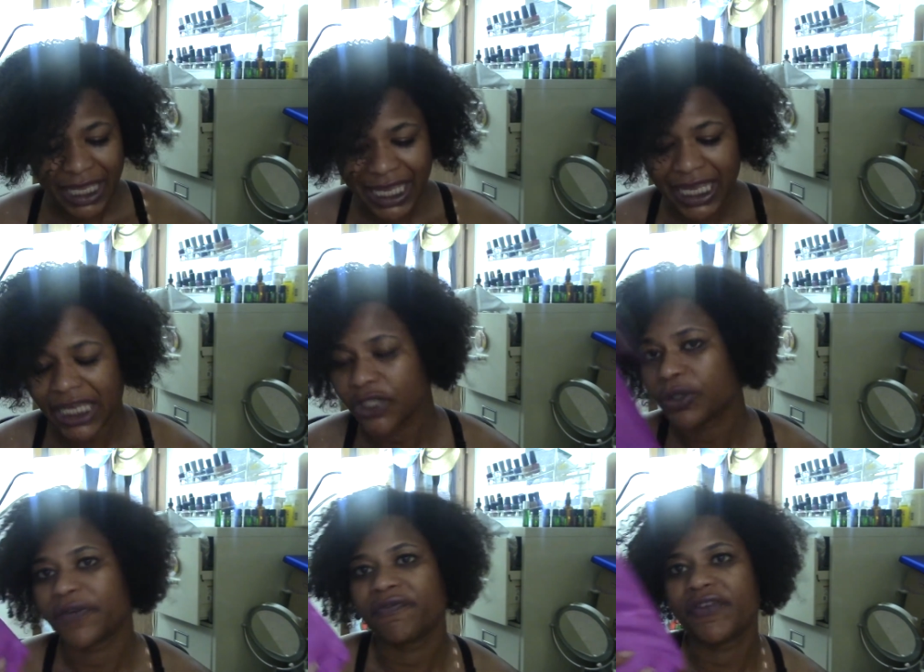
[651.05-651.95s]
and you
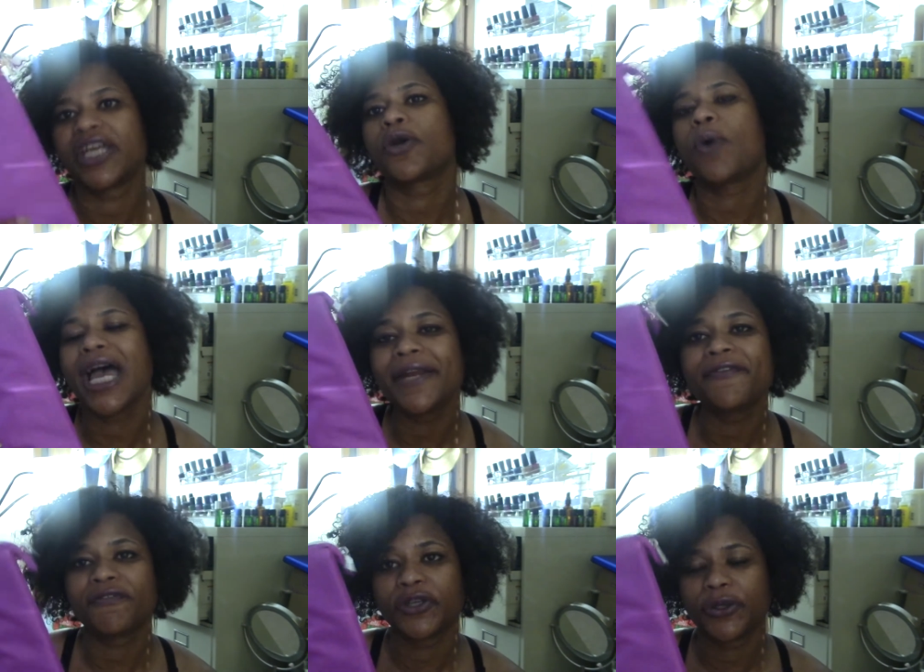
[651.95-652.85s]
can fit quite a
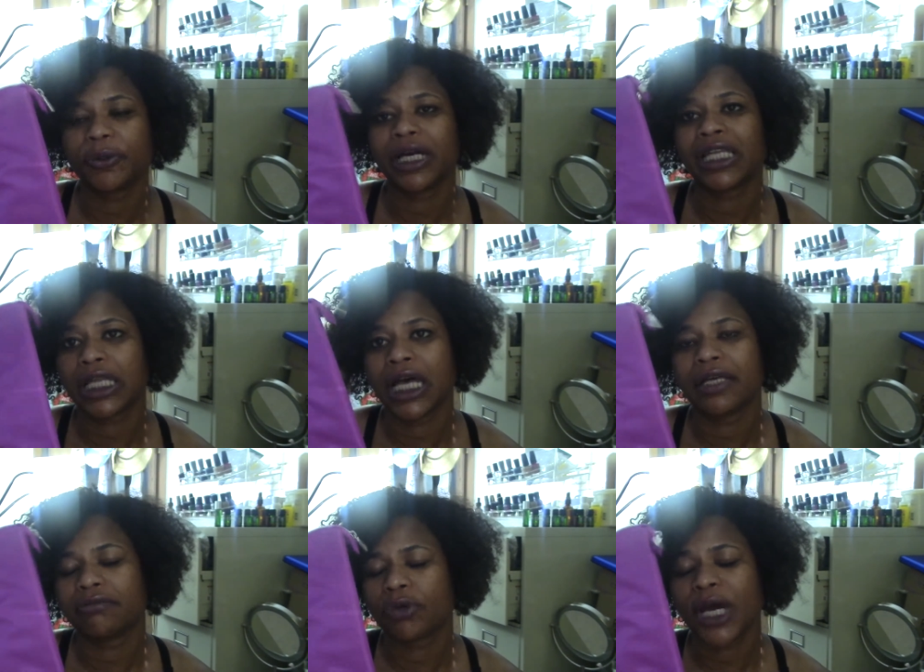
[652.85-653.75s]
few
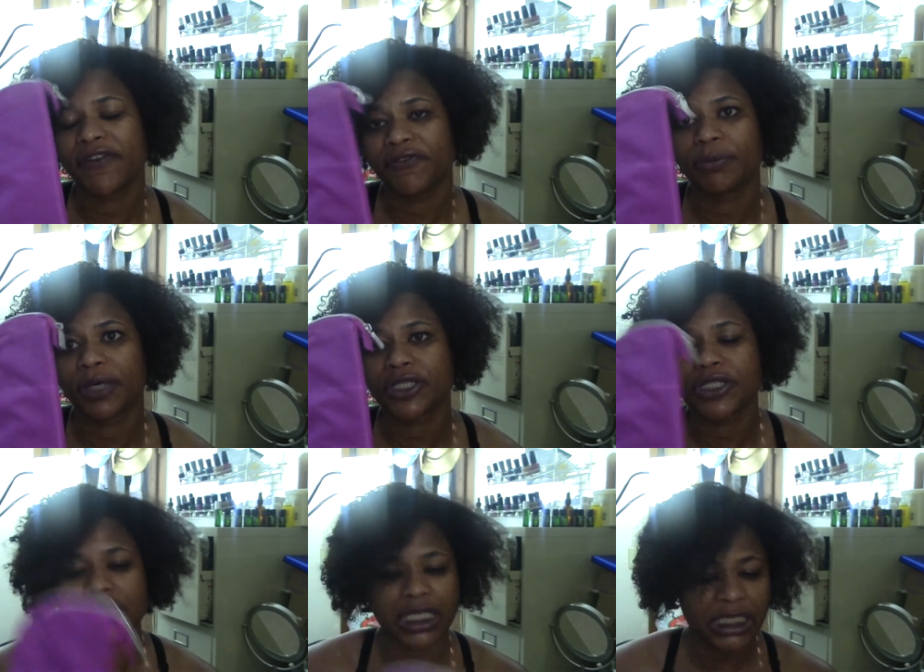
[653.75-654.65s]

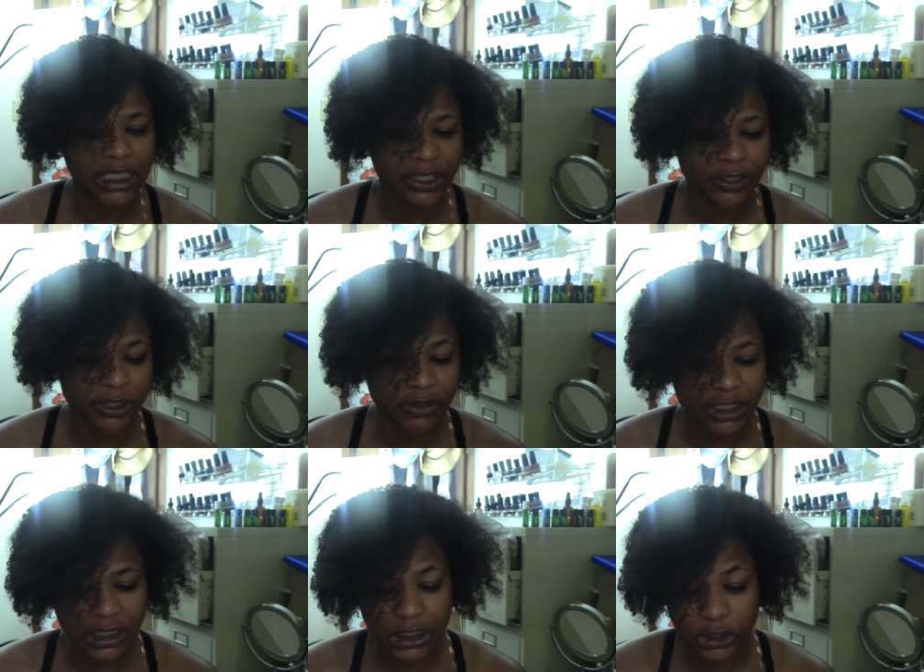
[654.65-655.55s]
brushes in here. So
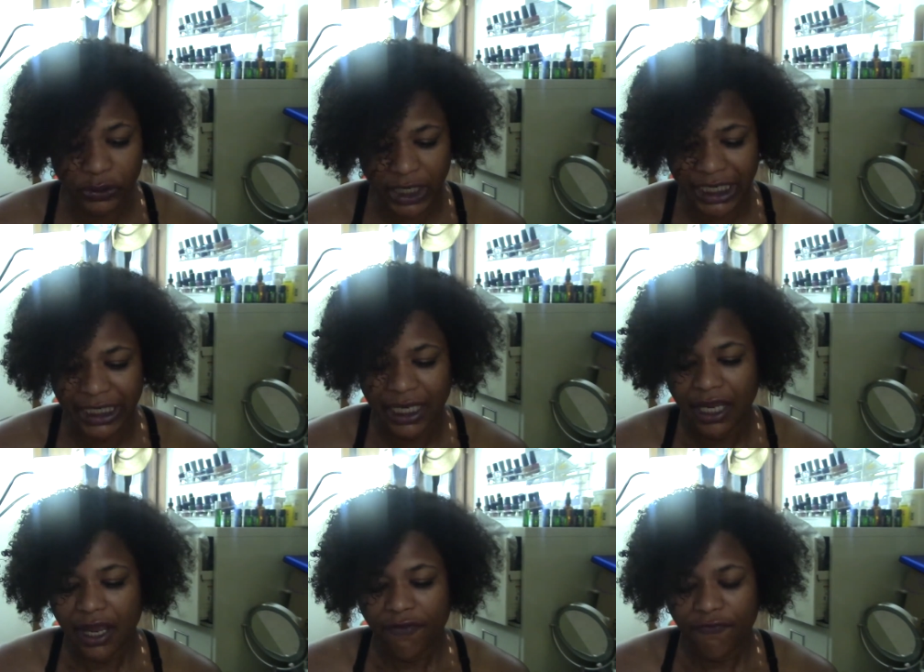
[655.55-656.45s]
this is great
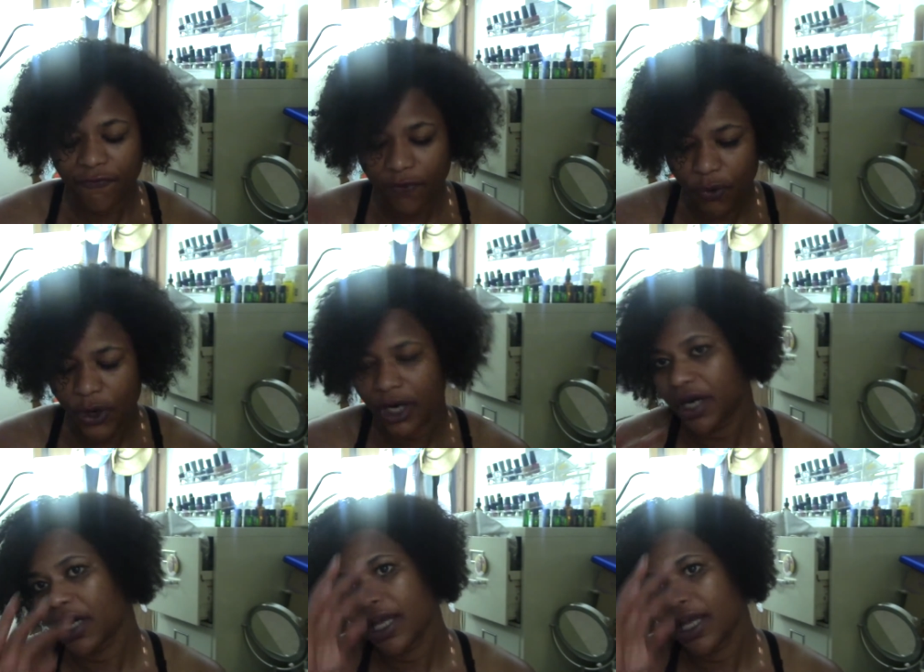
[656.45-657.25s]
for